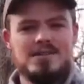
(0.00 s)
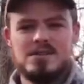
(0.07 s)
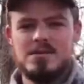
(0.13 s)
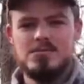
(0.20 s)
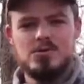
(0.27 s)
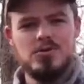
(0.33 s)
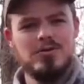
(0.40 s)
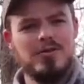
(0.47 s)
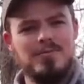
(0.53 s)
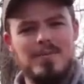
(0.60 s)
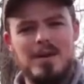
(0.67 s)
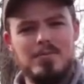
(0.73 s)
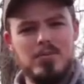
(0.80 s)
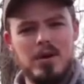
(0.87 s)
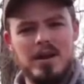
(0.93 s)
some sort of
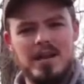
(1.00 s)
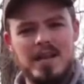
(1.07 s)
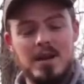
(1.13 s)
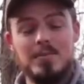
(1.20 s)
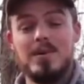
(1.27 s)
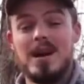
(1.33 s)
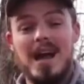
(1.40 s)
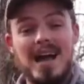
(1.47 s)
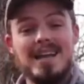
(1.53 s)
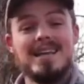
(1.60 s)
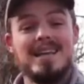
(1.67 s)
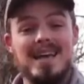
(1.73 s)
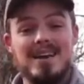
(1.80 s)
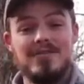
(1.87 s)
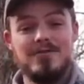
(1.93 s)
membrane in it, but I
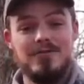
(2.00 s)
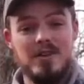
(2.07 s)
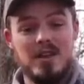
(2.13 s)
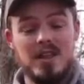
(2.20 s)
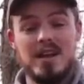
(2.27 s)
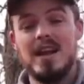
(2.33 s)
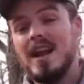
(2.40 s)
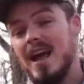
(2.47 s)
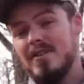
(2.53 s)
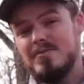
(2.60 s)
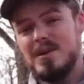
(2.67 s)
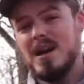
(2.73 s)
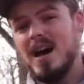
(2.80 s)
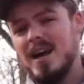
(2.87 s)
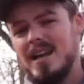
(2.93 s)
can't feel it. And I've
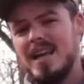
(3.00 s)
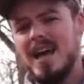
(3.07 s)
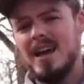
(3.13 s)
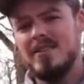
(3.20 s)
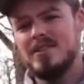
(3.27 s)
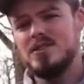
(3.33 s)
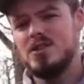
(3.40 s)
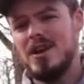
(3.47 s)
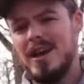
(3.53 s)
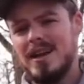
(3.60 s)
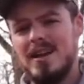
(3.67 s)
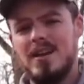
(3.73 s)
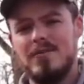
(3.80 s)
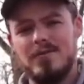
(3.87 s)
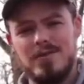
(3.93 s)
been hunting out of this
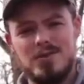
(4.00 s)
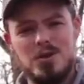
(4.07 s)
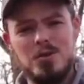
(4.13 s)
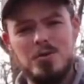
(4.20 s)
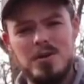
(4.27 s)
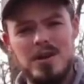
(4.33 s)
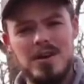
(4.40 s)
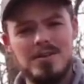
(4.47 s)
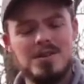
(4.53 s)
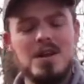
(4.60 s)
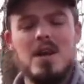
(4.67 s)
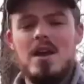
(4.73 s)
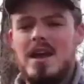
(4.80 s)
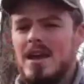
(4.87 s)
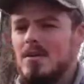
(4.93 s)
jacket now for two years
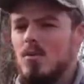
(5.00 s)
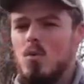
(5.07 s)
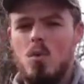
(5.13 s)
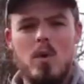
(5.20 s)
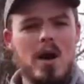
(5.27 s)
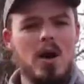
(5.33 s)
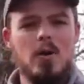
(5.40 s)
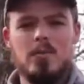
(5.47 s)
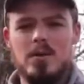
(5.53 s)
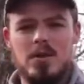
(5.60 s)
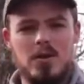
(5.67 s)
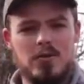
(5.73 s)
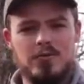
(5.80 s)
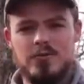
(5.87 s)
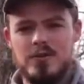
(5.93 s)
in well
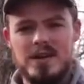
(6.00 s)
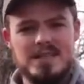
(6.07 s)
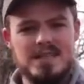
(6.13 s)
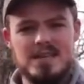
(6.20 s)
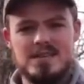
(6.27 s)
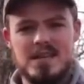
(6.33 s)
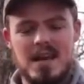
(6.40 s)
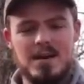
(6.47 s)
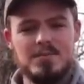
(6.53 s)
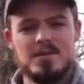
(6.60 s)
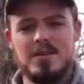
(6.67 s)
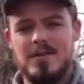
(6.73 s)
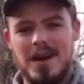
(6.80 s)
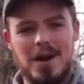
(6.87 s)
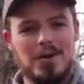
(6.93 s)
below freezing temps.
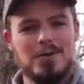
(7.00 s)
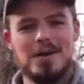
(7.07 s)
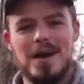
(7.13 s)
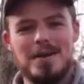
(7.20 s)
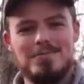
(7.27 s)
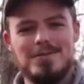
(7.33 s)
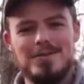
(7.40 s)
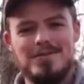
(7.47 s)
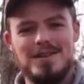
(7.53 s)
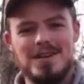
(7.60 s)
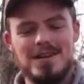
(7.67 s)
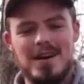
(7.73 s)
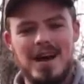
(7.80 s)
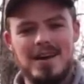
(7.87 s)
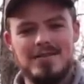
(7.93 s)
I've arrowed a couple of
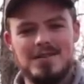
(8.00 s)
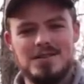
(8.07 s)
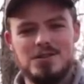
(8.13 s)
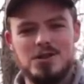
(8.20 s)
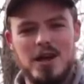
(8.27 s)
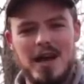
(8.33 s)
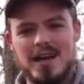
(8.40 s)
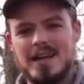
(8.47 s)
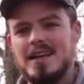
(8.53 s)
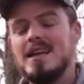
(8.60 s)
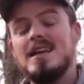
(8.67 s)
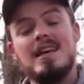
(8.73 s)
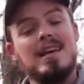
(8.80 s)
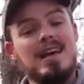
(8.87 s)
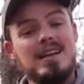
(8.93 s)
deer out of this jacket.
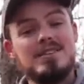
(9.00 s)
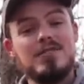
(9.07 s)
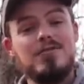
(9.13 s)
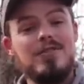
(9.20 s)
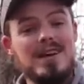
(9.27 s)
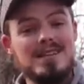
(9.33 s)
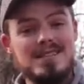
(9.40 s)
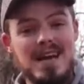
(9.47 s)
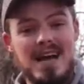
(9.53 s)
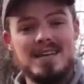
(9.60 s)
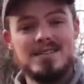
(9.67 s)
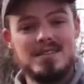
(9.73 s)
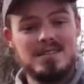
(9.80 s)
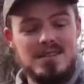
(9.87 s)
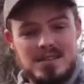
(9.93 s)
It is a
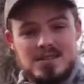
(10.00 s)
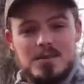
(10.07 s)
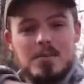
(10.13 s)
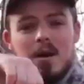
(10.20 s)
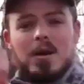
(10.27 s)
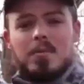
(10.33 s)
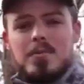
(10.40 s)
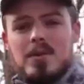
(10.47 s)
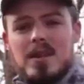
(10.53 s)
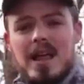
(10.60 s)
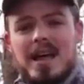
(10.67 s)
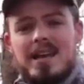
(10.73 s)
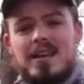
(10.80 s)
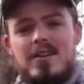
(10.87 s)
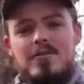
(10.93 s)
fantastic system.
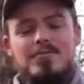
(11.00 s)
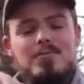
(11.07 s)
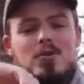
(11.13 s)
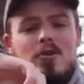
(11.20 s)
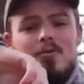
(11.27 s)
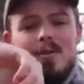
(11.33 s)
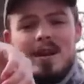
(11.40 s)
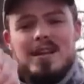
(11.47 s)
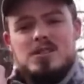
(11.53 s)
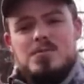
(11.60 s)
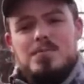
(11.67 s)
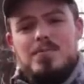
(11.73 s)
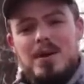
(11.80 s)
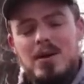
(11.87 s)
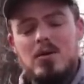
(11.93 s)
Plenty of movement. It's
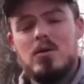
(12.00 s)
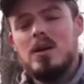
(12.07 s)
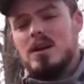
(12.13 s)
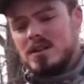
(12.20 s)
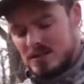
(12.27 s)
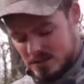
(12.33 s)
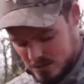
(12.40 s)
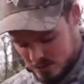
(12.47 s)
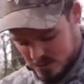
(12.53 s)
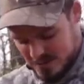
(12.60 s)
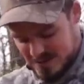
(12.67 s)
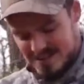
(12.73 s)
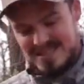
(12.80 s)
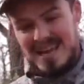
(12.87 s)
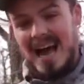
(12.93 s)
built to
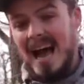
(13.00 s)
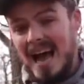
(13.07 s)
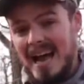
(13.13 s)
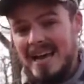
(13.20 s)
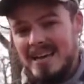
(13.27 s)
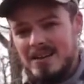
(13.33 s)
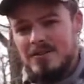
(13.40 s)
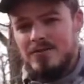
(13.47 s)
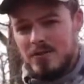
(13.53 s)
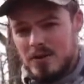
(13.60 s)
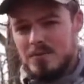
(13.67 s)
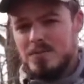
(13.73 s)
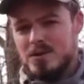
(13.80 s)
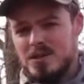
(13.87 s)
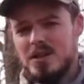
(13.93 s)
designed for,
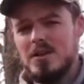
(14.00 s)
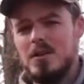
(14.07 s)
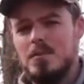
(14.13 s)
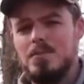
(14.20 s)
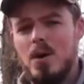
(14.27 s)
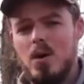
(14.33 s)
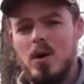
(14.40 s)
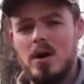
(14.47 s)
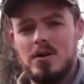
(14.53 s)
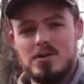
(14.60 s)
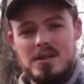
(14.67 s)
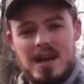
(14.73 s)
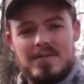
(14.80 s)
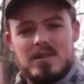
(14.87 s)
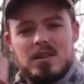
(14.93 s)
in particularly bow
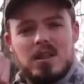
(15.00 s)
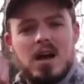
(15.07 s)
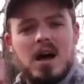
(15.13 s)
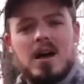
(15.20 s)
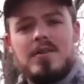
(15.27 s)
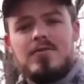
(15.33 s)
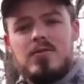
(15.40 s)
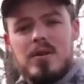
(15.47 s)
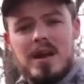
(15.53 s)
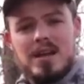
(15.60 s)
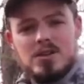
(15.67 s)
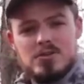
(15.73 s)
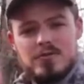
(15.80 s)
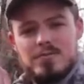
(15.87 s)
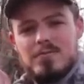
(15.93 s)
hunters, to have a lot of
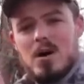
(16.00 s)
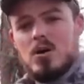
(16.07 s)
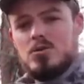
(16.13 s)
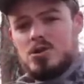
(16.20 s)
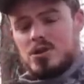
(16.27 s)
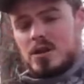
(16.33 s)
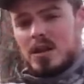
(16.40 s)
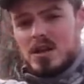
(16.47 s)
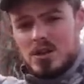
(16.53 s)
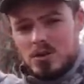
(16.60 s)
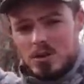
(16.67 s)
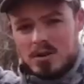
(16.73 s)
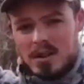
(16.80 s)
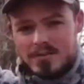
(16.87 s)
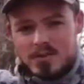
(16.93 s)
range of motion.
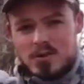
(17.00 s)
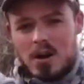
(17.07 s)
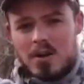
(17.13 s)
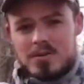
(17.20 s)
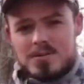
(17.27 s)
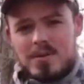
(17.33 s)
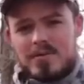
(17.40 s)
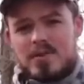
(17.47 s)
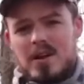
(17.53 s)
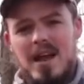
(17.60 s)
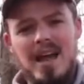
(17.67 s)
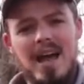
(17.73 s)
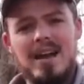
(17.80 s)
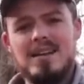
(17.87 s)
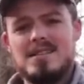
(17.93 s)
You can lift your arms above your
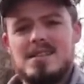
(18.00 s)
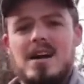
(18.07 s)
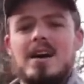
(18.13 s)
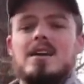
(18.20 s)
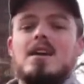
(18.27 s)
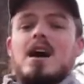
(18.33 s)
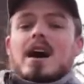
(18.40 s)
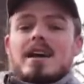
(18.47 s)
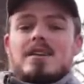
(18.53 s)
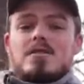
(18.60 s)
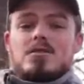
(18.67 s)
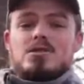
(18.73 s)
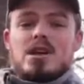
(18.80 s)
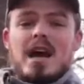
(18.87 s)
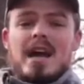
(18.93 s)
head. It's not going to hike
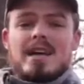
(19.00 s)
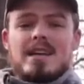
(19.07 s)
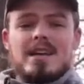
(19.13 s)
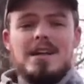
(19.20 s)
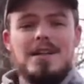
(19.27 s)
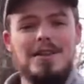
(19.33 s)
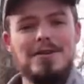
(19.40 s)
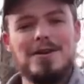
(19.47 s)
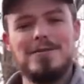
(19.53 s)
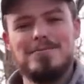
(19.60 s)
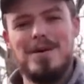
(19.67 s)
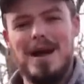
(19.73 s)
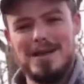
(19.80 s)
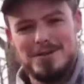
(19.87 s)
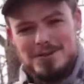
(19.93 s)
your jacket clear up
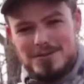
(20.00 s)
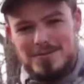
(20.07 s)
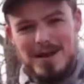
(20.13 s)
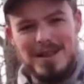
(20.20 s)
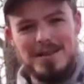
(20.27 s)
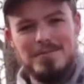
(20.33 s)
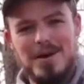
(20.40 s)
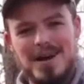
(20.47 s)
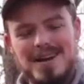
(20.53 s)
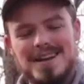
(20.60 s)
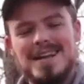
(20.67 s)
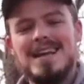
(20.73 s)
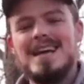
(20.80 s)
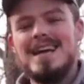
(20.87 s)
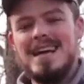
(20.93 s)
past your belly button.
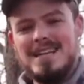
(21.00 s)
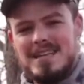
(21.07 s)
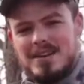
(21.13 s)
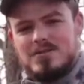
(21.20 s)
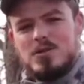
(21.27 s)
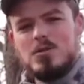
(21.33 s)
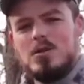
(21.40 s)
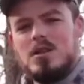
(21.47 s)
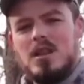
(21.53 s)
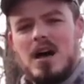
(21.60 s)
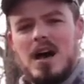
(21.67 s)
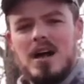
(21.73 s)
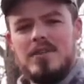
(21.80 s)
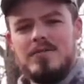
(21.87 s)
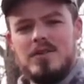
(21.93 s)
It gives you a
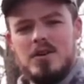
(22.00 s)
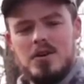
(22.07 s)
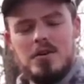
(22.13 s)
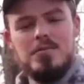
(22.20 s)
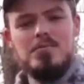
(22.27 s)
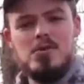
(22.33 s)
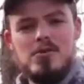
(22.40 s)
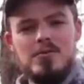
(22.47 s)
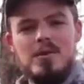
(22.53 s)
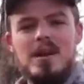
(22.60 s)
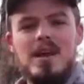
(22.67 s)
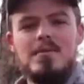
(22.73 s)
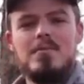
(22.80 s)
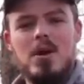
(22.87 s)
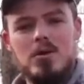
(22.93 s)
lot of good movement
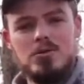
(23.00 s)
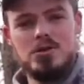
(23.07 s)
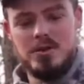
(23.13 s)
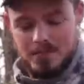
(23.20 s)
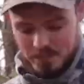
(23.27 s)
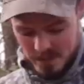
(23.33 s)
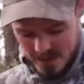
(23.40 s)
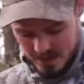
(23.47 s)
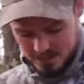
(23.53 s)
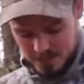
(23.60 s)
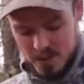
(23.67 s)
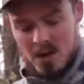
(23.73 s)
and motion. Now,